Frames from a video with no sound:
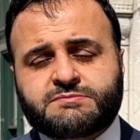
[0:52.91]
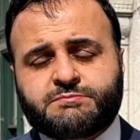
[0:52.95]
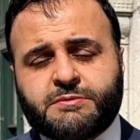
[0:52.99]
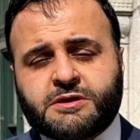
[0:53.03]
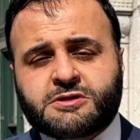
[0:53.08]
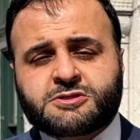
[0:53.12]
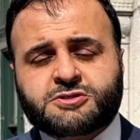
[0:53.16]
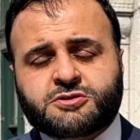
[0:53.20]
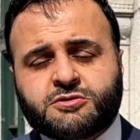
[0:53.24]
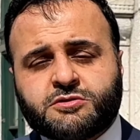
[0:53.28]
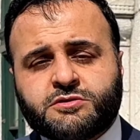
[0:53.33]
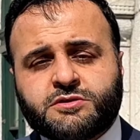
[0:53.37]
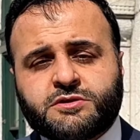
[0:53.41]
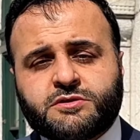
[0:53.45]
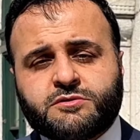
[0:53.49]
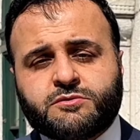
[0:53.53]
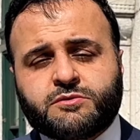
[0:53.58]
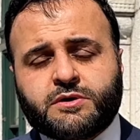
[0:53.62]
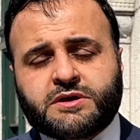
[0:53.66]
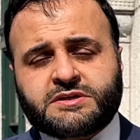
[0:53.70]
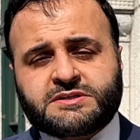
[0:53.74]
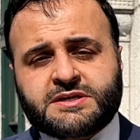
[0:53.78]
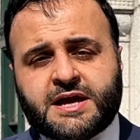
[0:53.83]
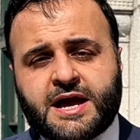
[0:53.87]
make sure you
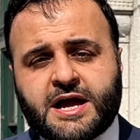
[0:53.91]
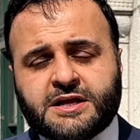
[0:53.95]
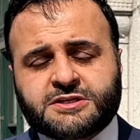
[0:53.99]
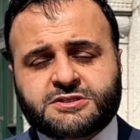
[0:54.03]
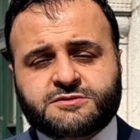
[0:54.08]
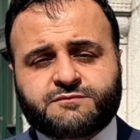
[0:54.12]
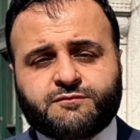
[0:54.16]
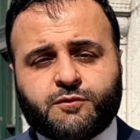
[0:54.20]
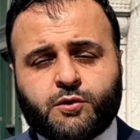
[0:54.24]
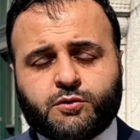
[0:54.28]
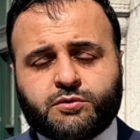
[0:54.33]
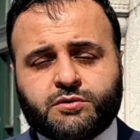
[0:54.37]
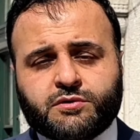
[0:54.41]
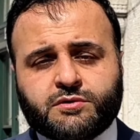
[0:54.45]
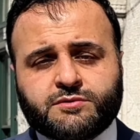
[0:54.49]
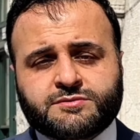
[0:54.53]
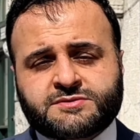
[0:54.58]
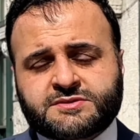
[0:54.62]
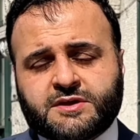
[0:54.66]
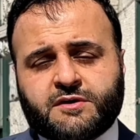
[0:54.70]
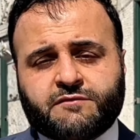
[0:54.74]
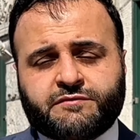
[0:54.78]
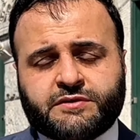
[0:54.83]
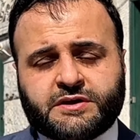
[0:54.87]
attach
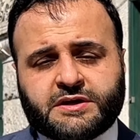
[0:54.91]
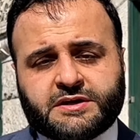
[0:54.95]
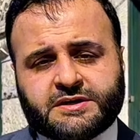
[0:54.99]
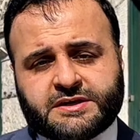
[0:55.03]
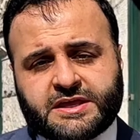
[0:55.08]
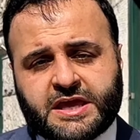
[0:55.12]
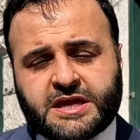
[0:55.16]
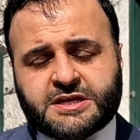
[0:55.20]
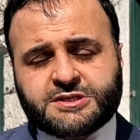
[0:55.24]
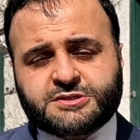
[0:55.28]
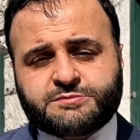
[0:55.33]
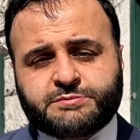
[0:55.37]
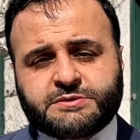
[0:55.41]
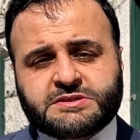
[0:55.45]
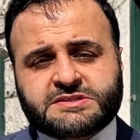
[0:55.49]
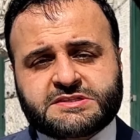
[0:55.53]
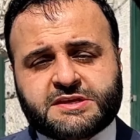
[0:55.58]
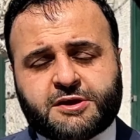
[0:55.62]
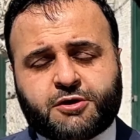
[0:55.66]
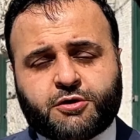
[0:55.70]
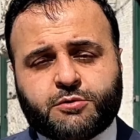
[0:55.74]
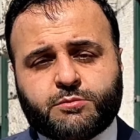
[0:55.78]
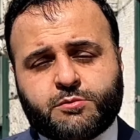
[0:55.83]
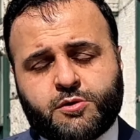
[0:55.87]
photos of an engagement
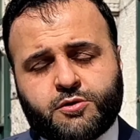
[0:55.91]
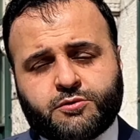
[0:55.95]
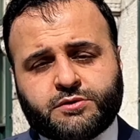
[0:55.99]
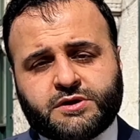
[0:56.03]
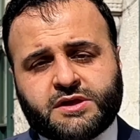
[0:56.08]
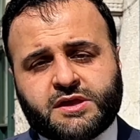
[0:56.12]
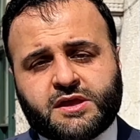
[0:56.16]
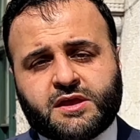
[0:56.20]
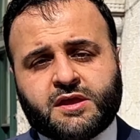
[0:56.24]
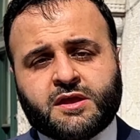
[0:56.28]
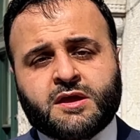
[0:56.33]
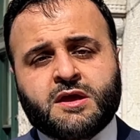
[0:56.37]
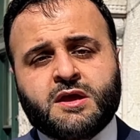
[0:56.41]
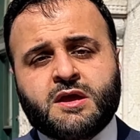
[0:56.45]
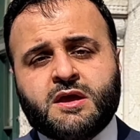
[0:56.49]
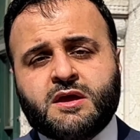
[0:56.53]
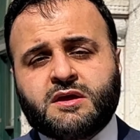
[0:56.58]
ceremony,